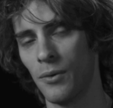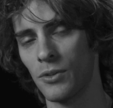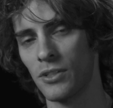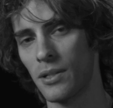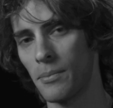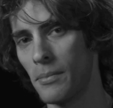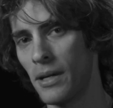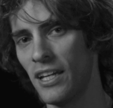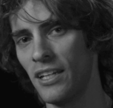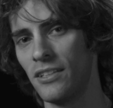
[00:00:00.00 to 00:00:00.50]
I was
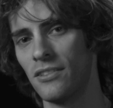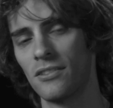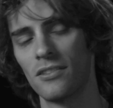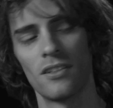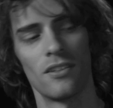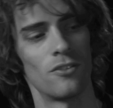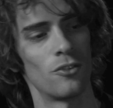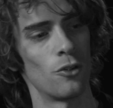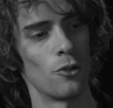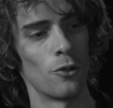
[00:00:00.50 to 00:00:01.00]
amazed,
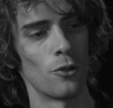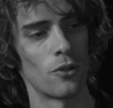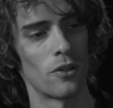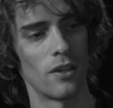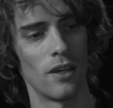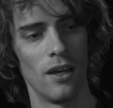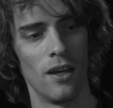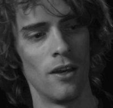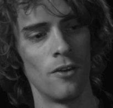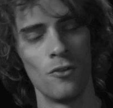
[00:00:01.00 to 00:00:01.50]
took
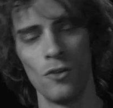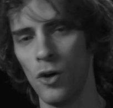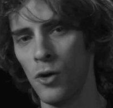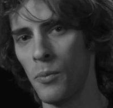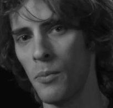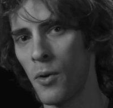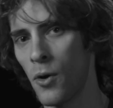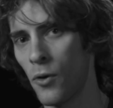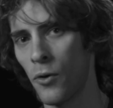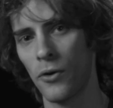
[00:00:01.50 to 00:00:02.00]
uh, no
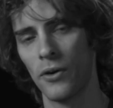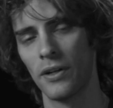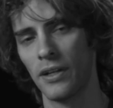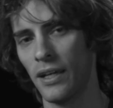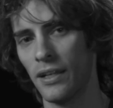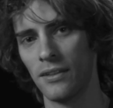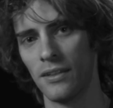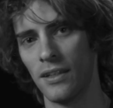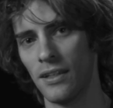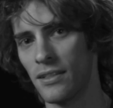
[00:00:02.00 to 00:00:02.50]
more
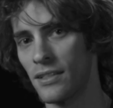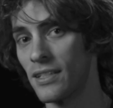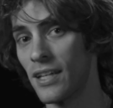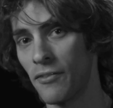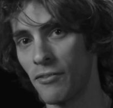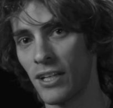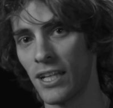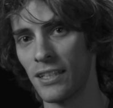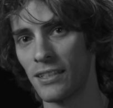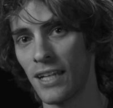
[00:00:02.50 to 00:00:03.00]
than uh,
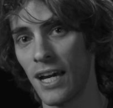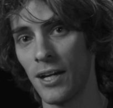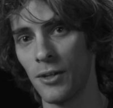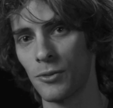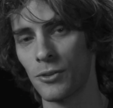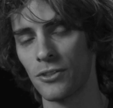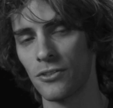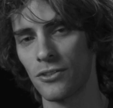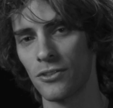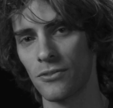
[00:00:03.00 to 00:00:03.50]
seven, eight
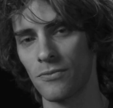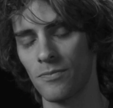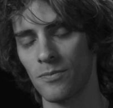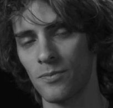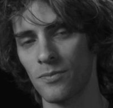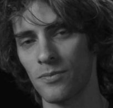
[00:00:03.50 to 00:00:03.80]
hours.